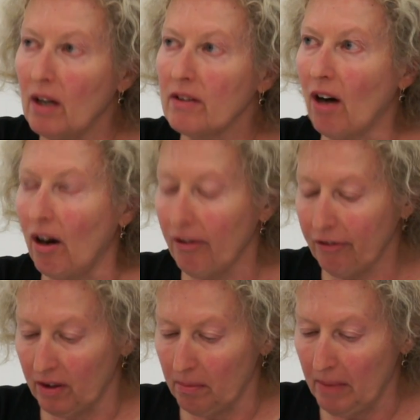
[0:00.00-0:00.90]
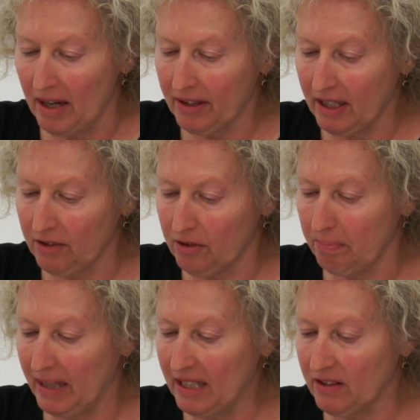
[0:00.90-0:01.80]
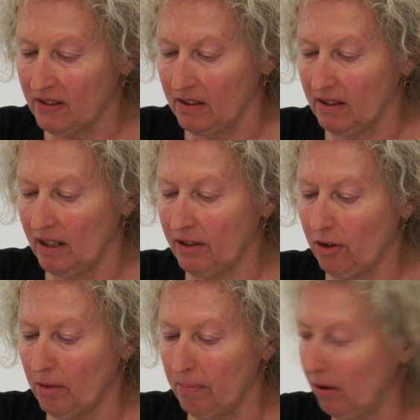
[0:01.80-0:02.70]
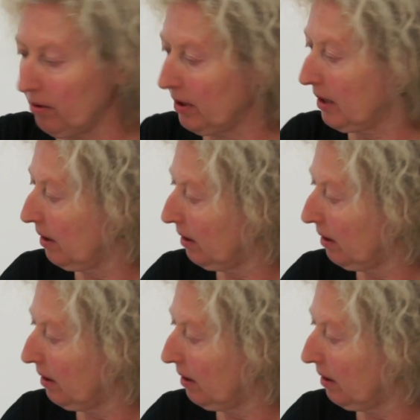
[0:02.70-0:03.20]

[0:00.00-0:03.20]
The author Mary Catherine Bateson and her book,